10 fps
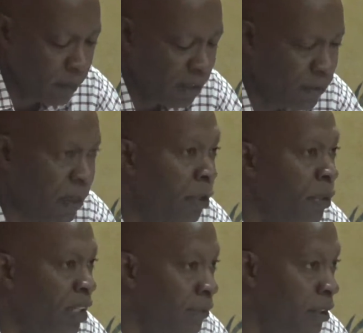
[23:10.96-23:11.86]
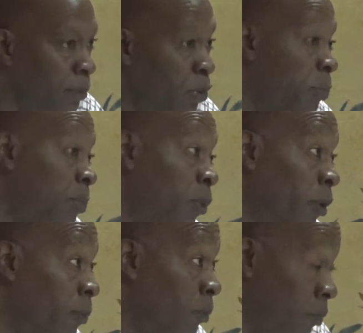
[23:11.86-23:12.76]
it's very relevant,
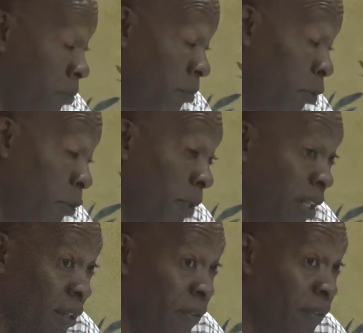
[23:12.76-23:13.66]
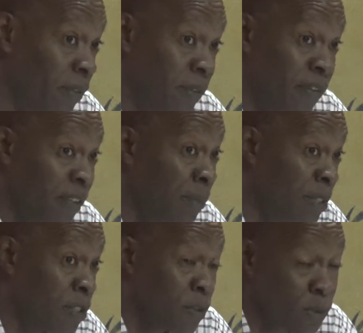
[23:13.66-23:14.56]
both because same
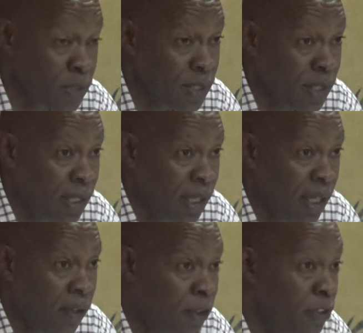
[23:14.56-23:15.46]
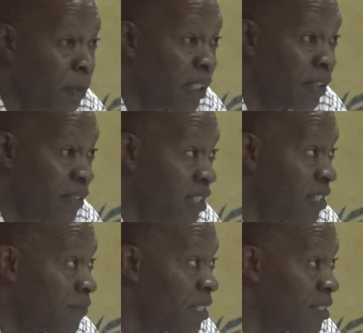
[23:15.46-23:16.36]
issues, and also because in
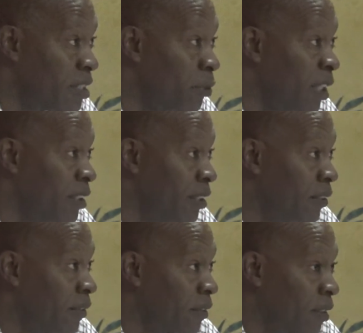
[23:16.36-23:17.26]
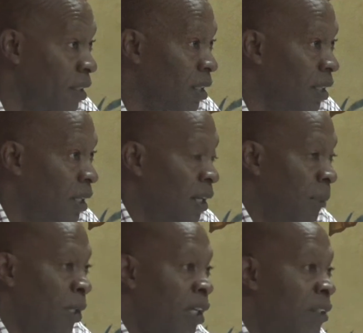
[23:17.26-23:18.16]
St. Vincent and Grenadines,
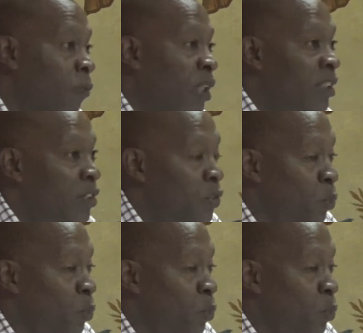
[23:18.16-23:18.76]
a lot of what he's